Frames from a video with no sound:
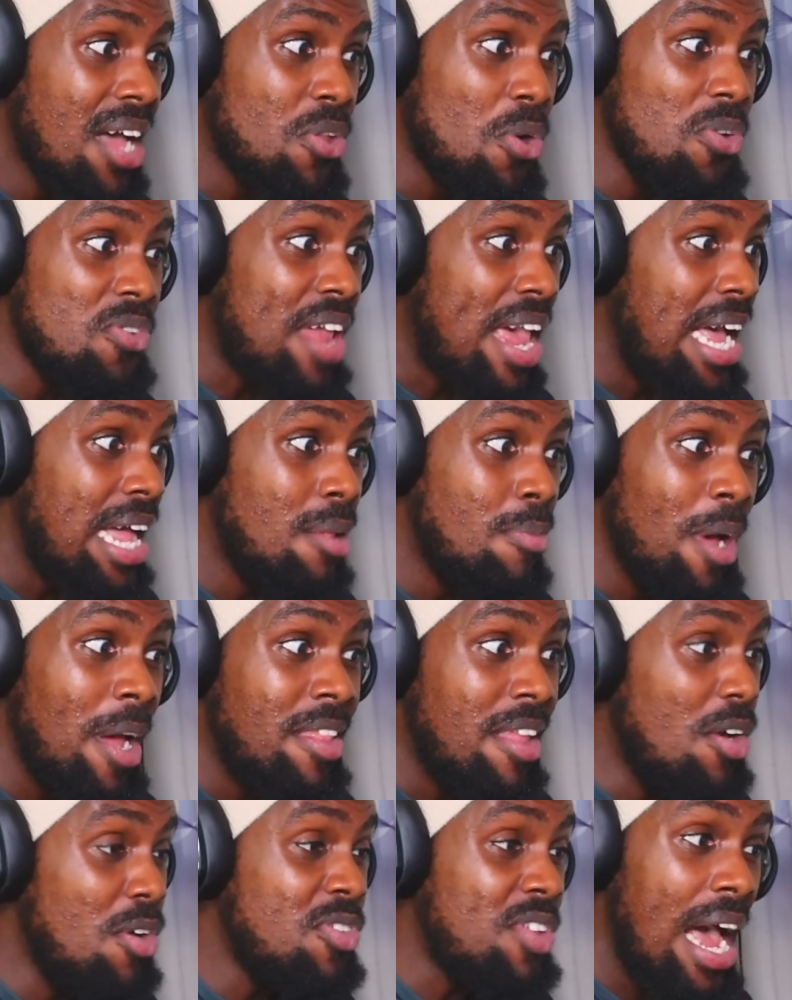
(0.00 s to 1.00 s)
those
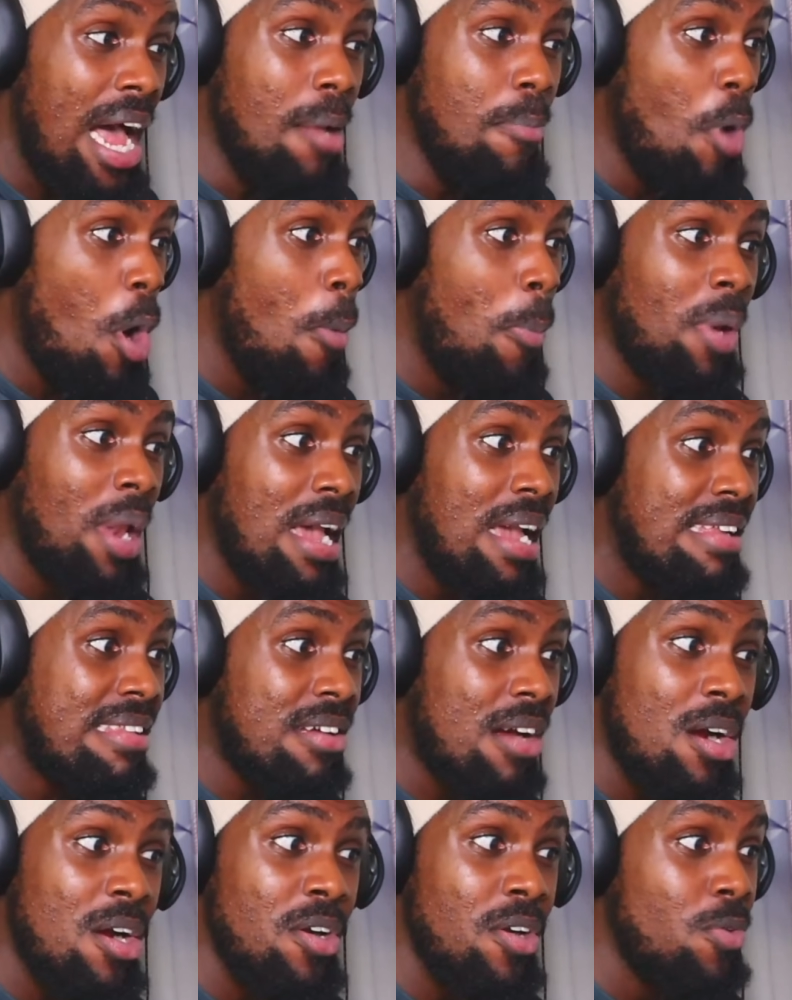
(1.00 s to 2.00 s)
elbow blades
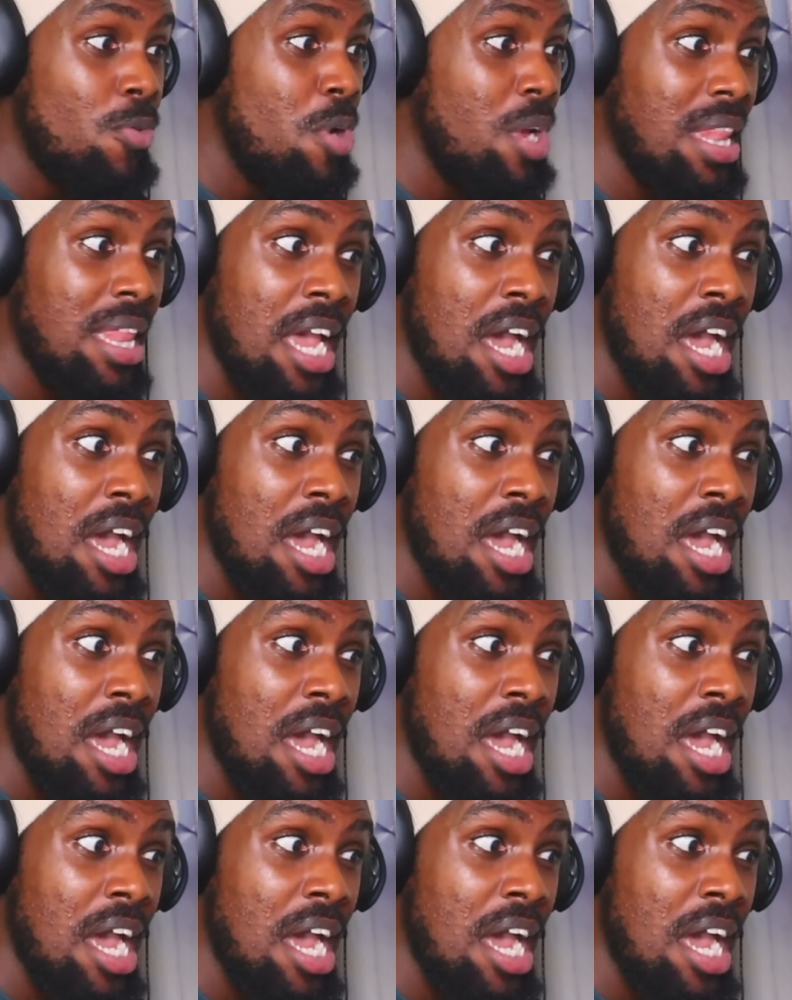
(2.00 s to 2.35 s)
are really